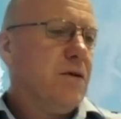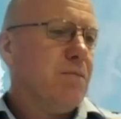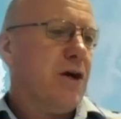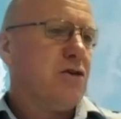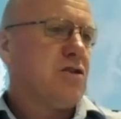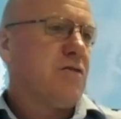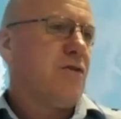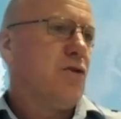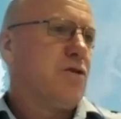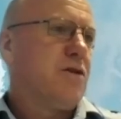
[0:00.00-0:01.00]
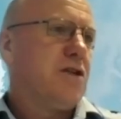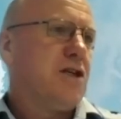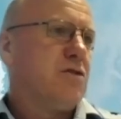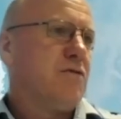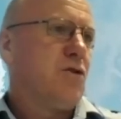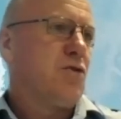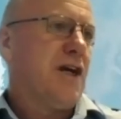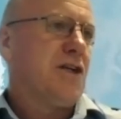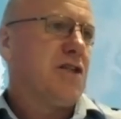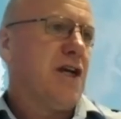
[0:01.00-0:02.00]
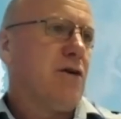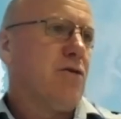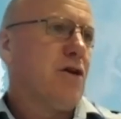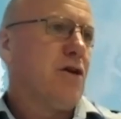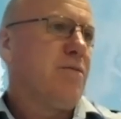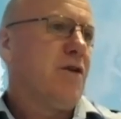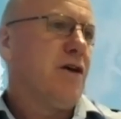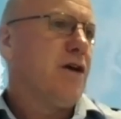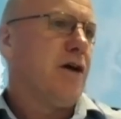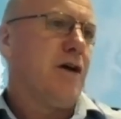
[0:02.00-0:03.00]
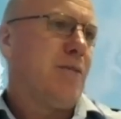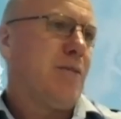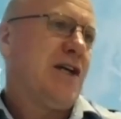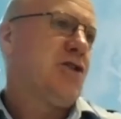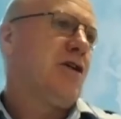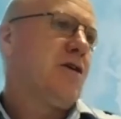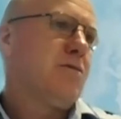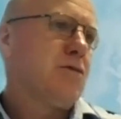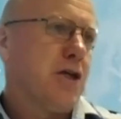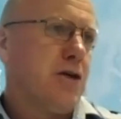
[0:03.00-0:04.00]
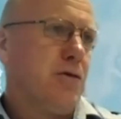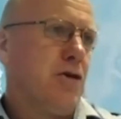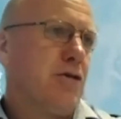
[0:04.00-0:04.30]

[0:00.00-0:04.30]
most fuel diesel fuel tanks now are, are, plastic, so not